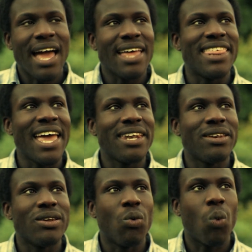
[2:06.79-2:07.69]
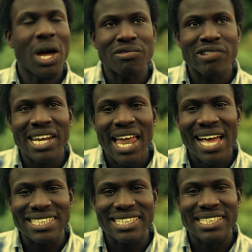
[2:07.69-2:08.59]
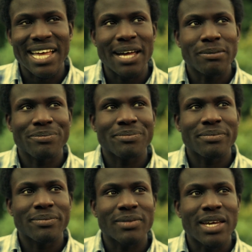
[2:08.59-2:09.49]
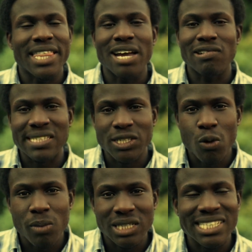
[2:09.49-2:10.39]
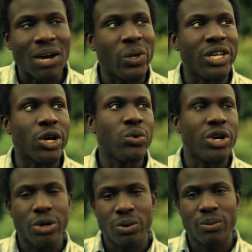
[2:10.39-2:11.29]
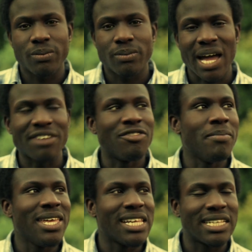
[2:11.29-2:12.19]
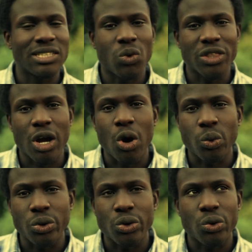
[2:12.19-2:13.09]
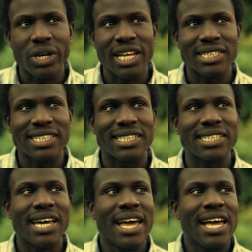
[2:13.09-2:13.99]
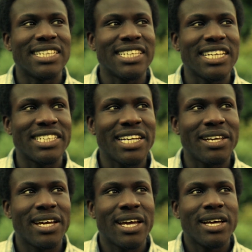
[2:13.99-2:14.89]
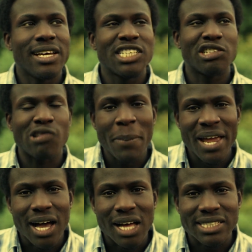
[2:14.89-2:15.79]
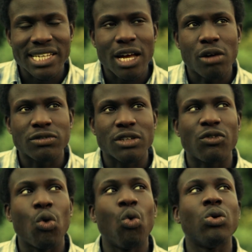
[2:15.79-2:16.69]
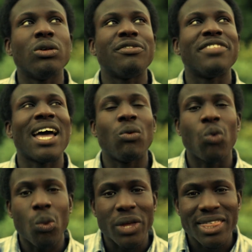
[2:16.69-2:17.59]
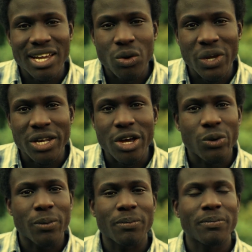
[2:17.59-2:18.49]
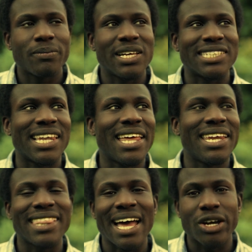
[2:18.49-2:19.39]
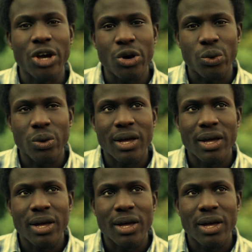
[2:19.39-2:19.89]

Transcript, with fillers: then one realizes that there is so much that we don't know. And for me, this is what the Golden Dawn is. It's essentially stripping ourselves of all of that, what we think we know. It's letting that go.